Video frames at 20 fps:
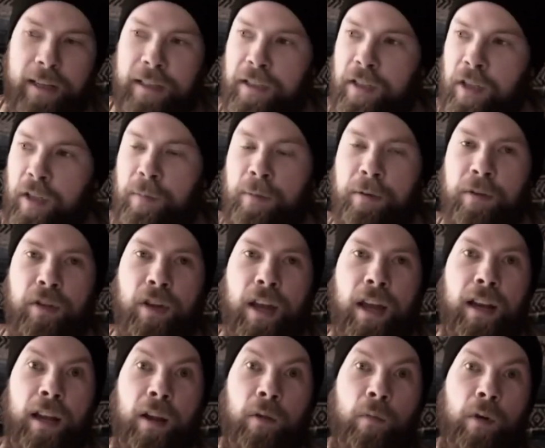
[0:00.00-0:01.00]
at
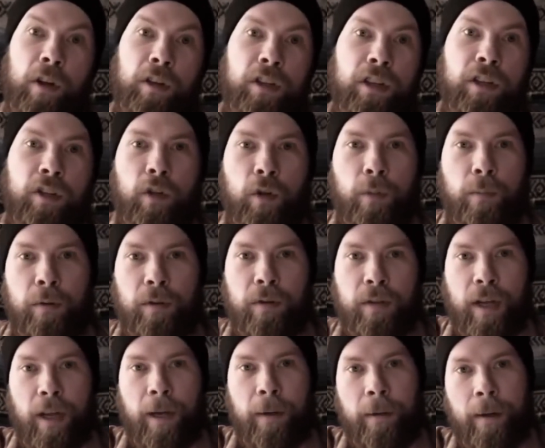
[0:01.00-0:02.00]
6% and Russia at
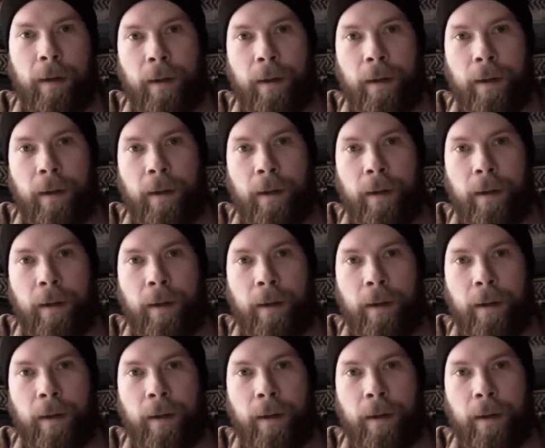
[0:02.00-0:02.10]
2%.